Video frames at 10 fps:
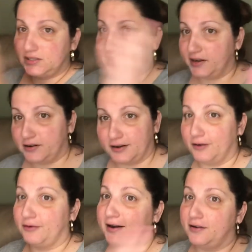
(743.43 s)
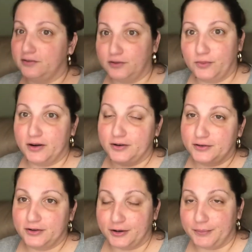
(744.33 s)
like around the
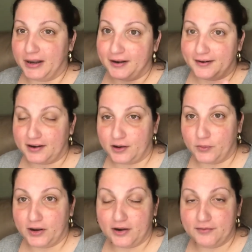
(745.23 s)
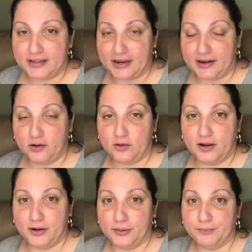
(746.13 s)
world or America or wherever they
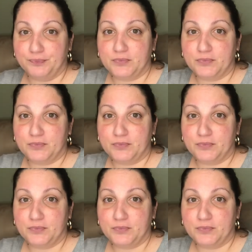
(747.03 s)
um,